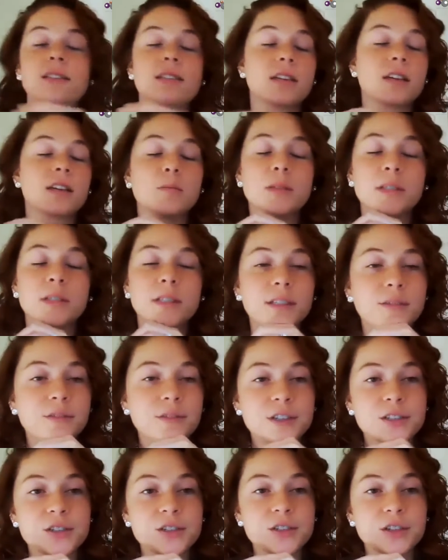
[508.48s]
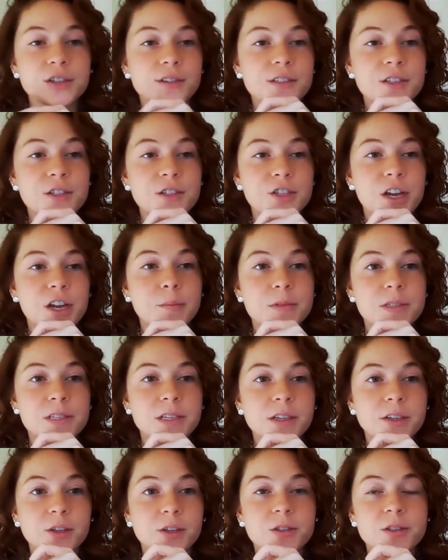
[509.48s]
It's a completely free service to job
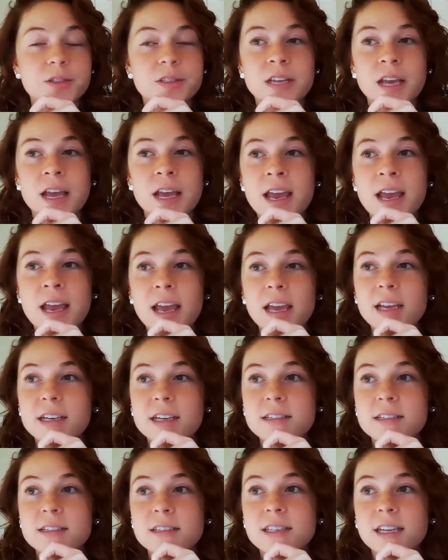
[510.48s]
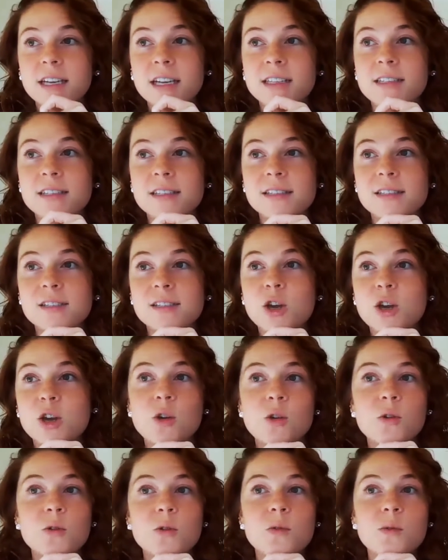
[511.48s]
seekers, and it's
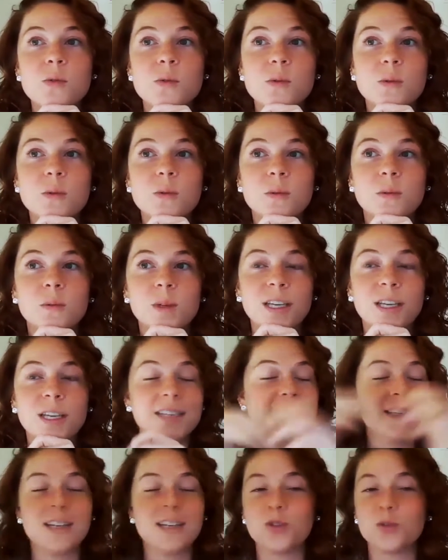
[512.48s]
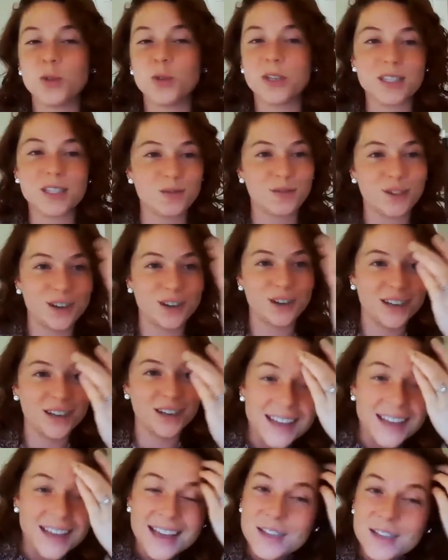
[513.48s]
so easy and risk-free.
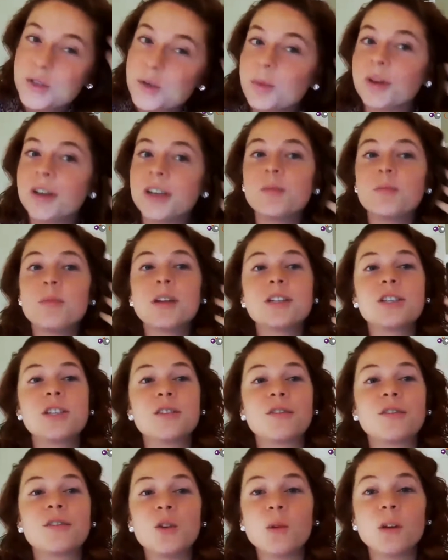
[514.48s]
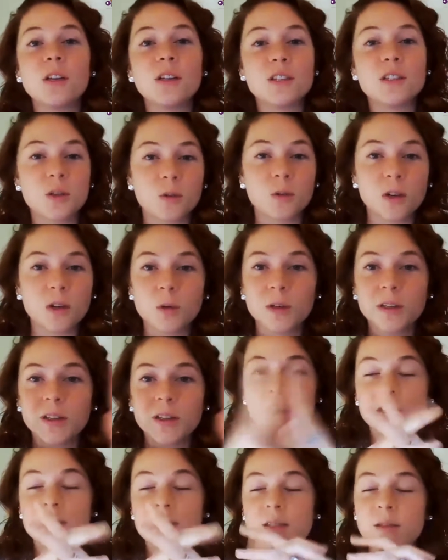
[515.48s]
So pretty much if you wanted to work
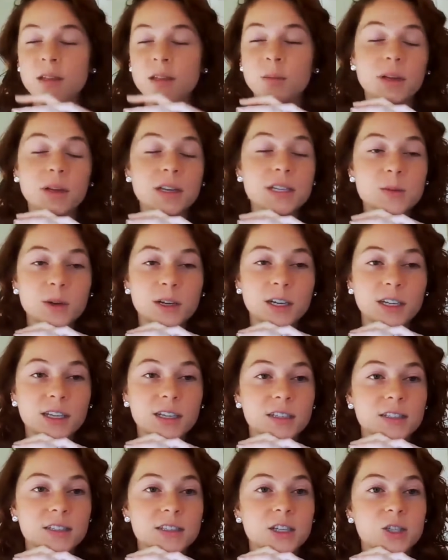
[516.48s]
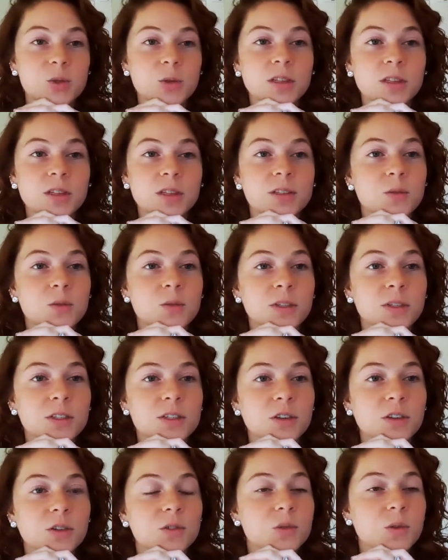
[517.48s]
us, the best way to get in touch with us would be
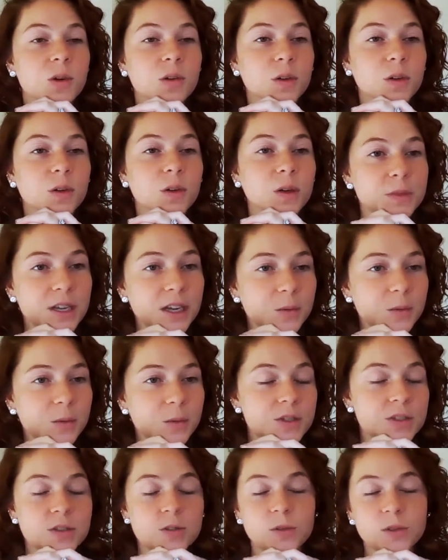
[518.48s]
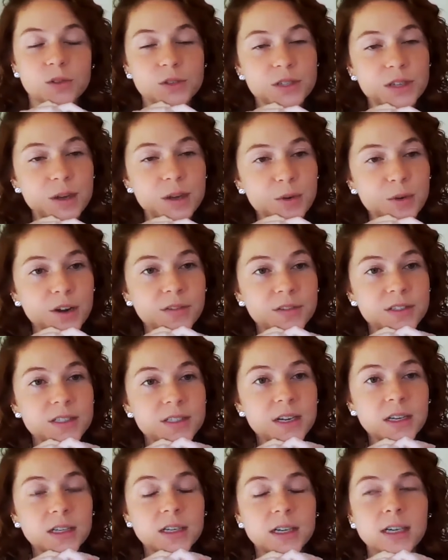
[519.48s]
to go to our website, which is
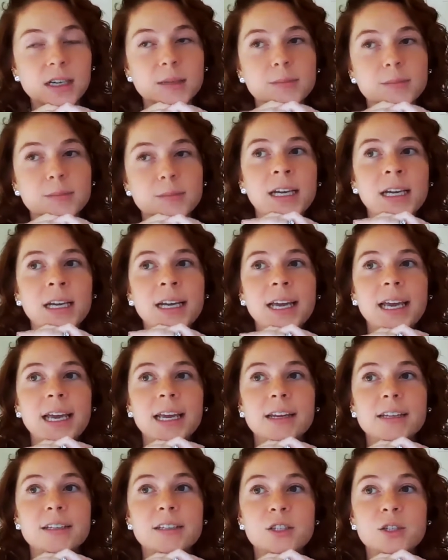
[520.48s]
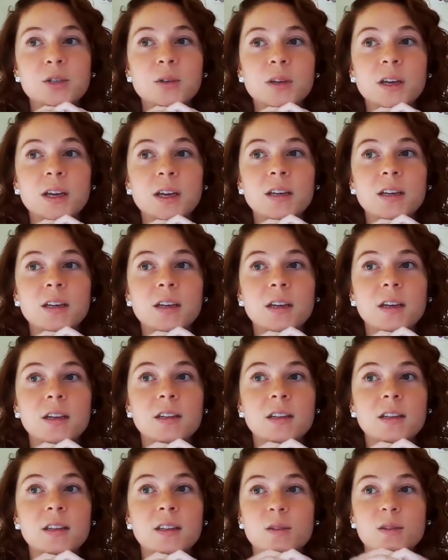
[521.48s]
careersinnonprofits.com. And
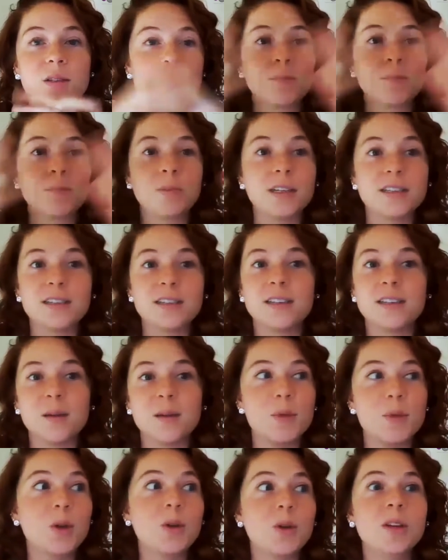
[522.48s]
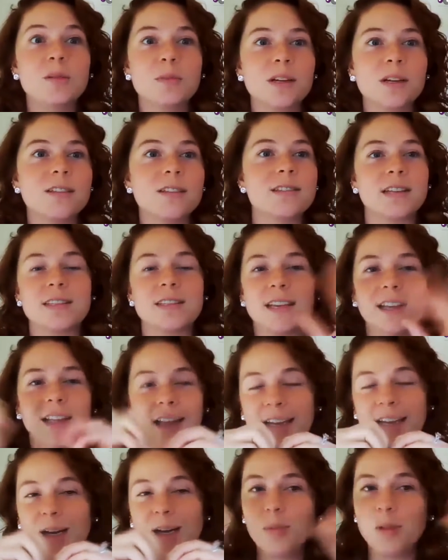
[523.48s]
there's a million buttons that say
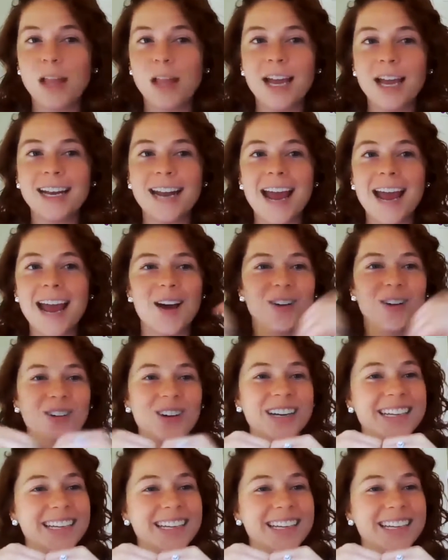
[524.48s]
apply now.